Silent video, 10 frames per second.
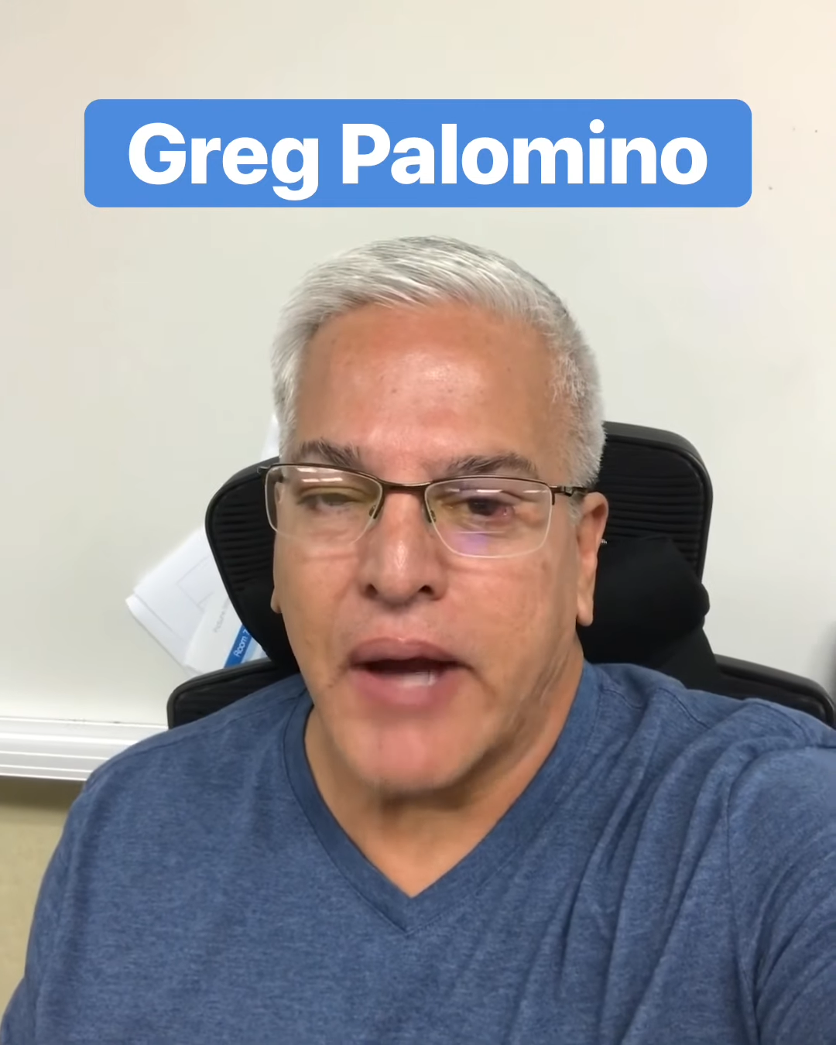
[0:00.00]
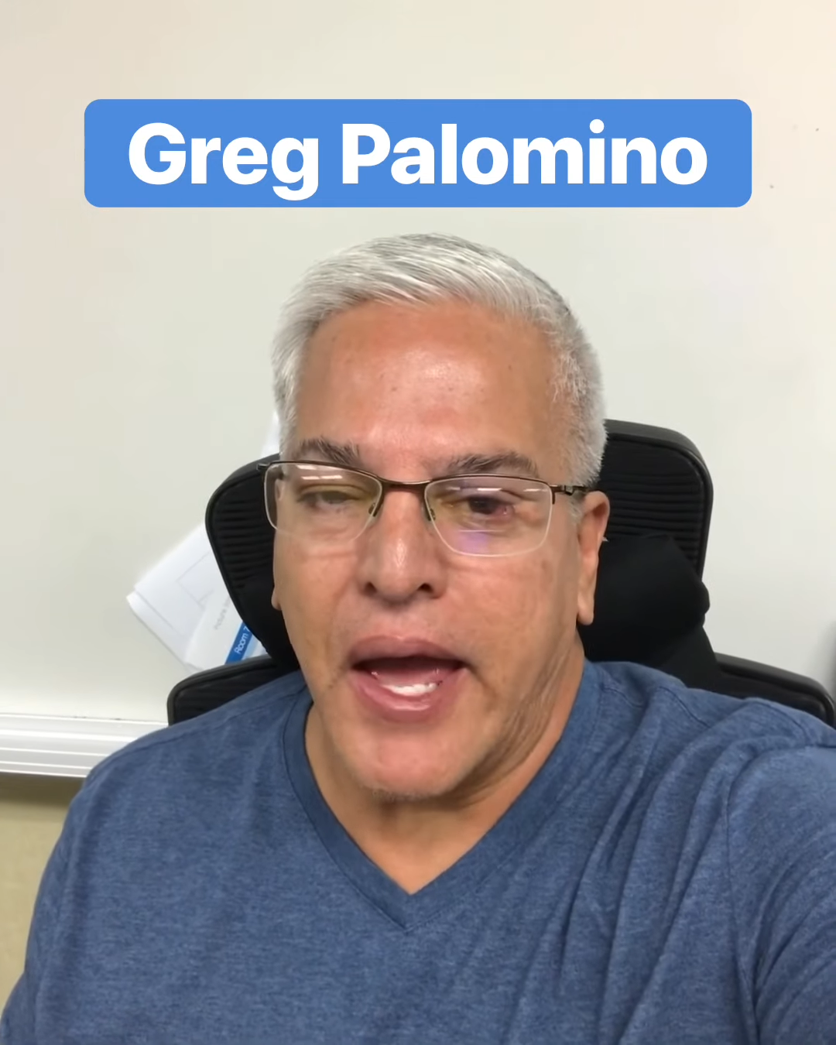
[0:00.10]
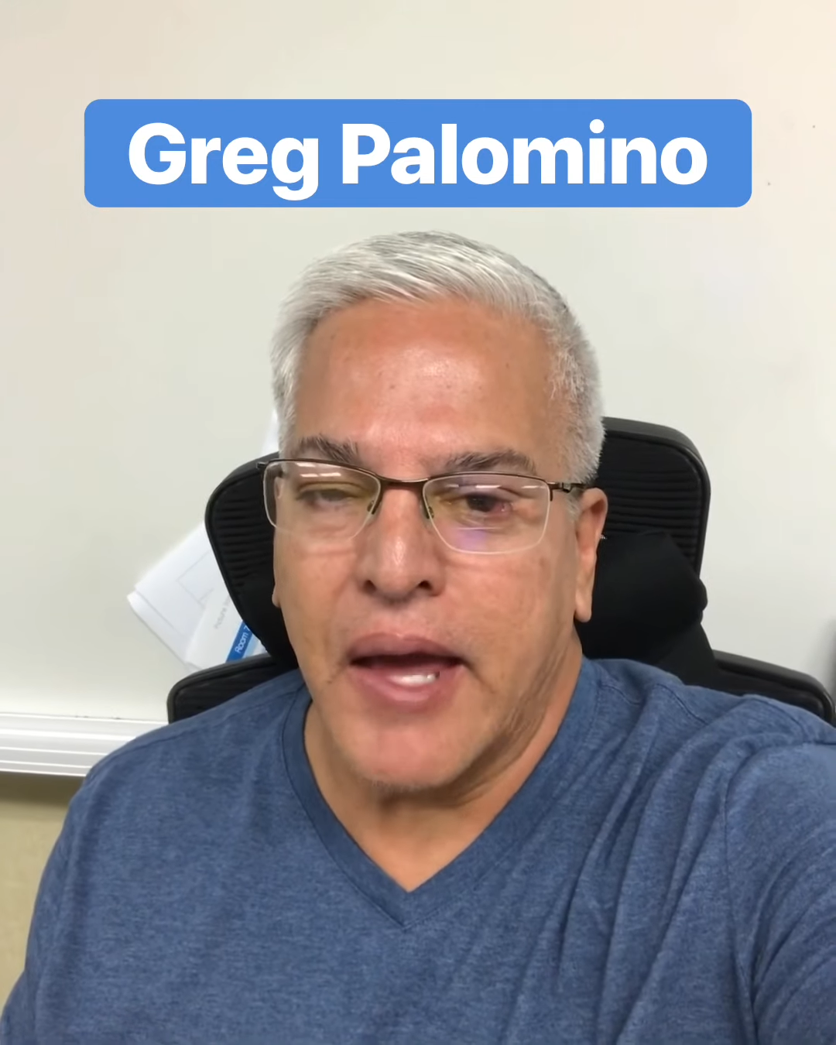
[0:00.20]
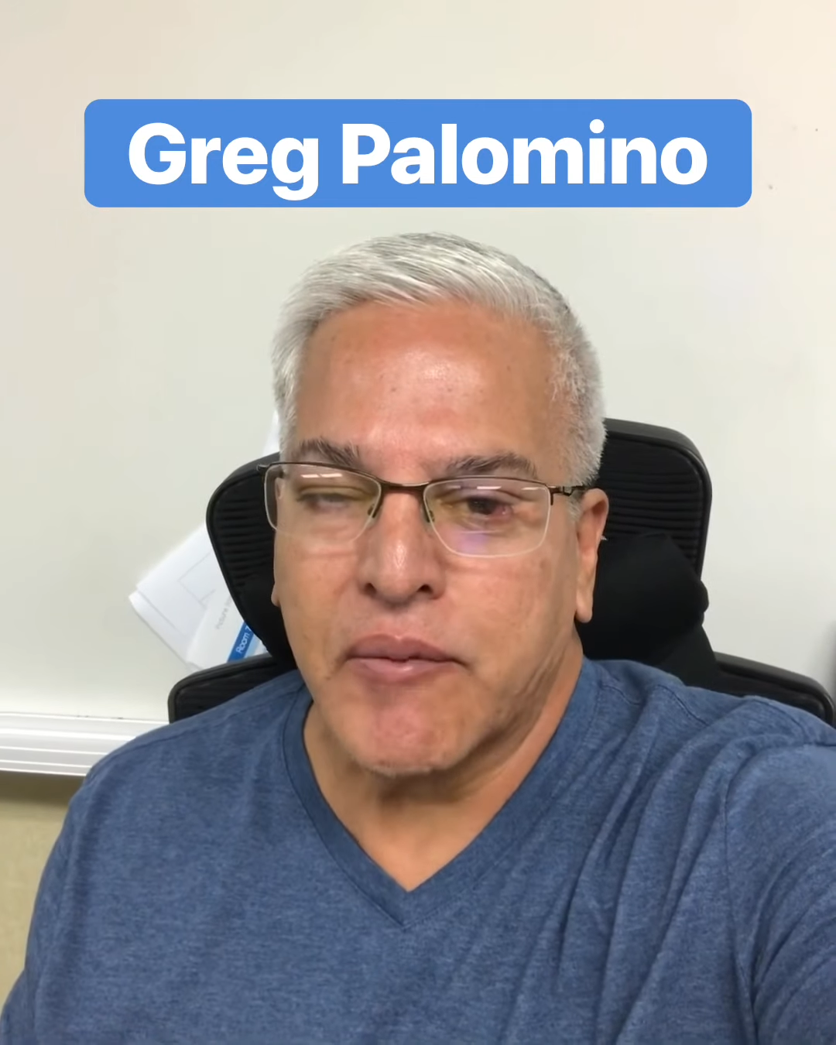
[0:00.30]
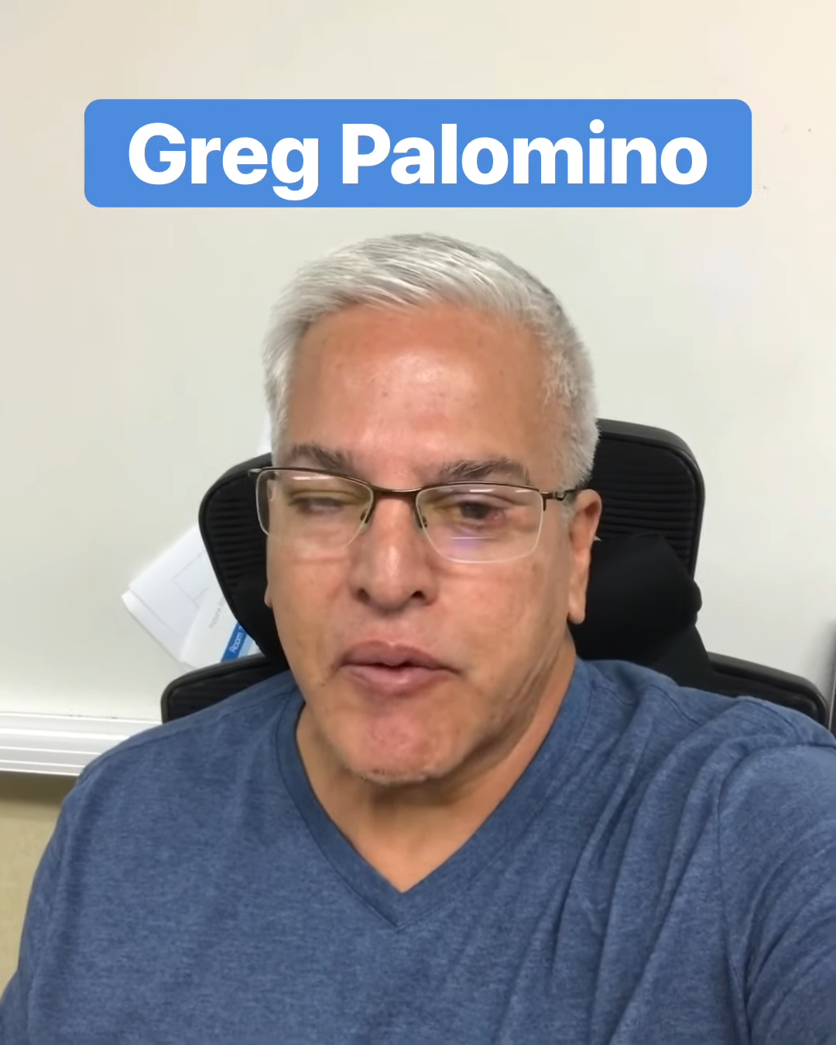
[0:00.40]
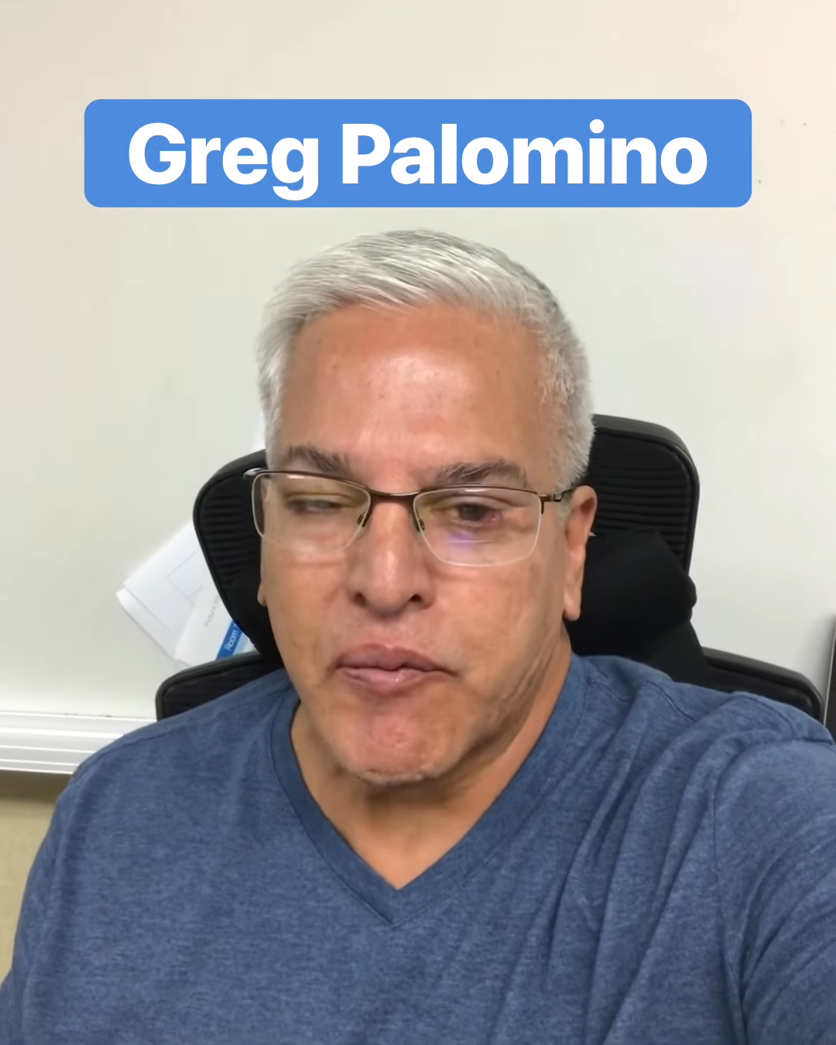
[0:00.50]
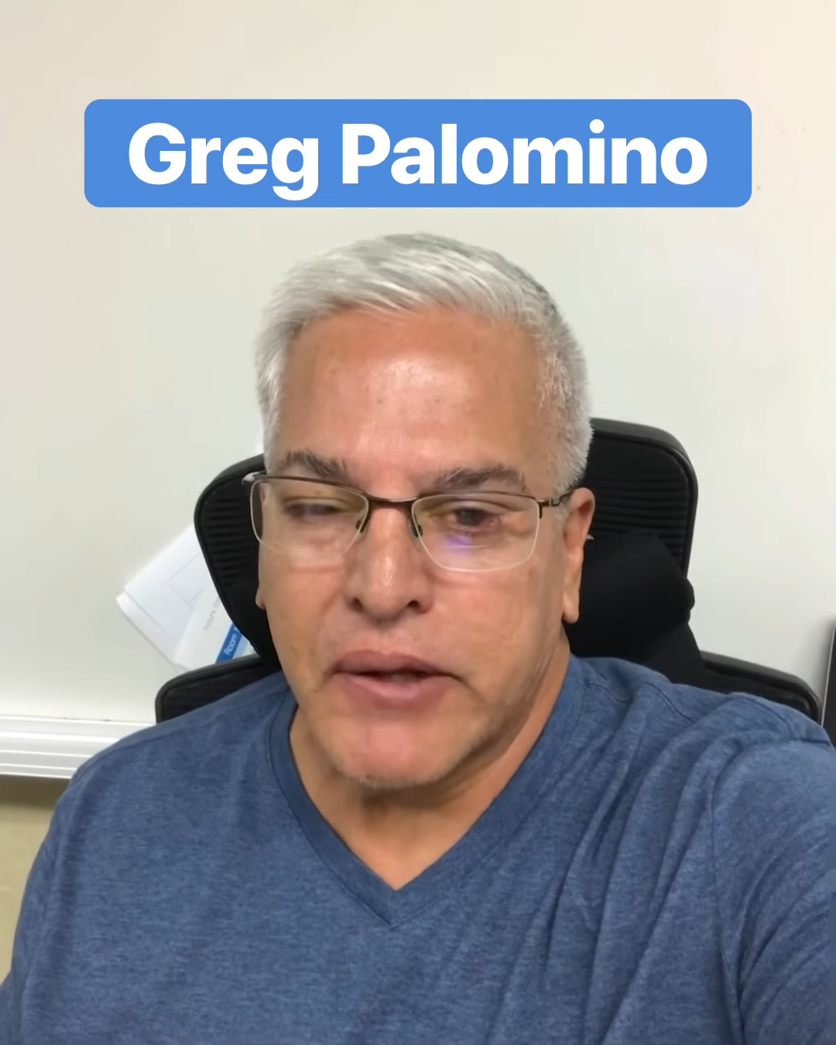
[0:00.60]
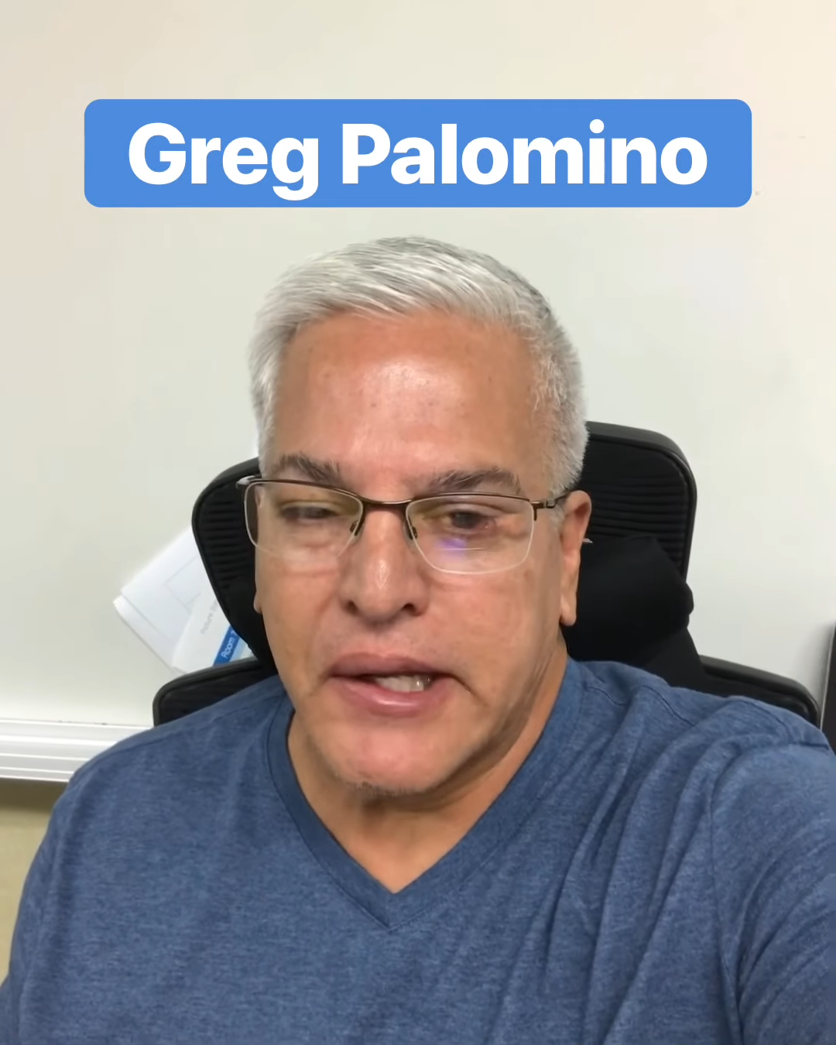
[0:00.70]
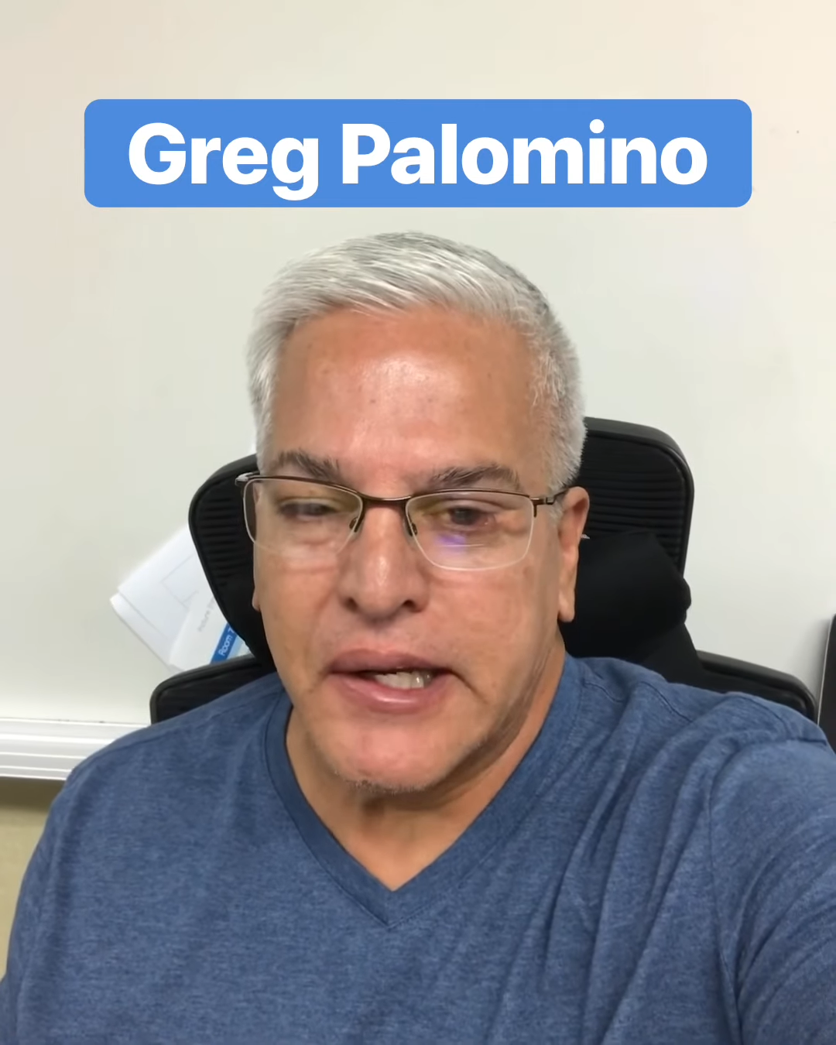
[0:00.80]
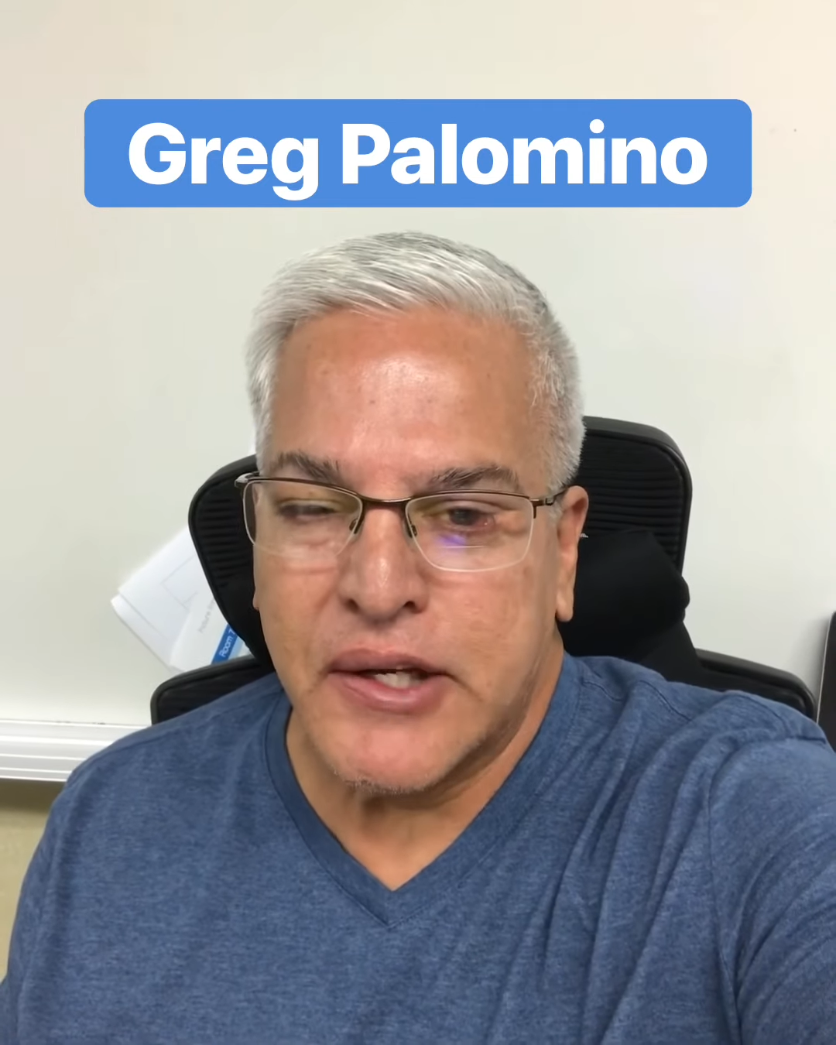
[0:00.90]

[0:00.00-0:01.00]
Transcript: and we really need